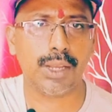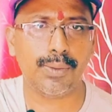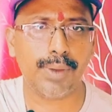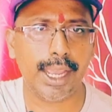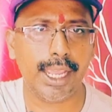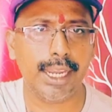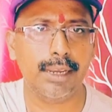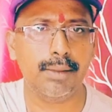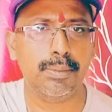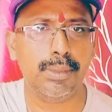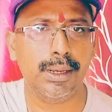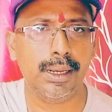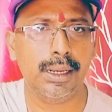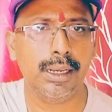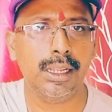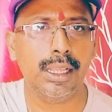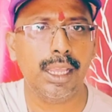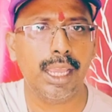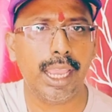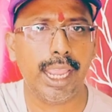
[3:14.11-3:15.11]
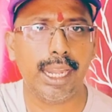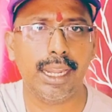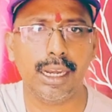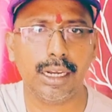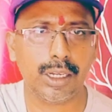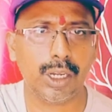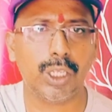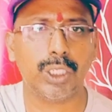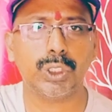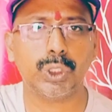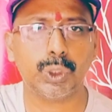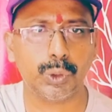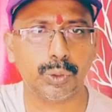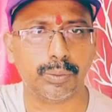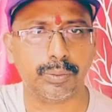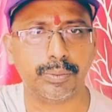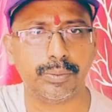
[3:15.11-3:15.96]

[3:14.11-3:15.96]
available in a classroom,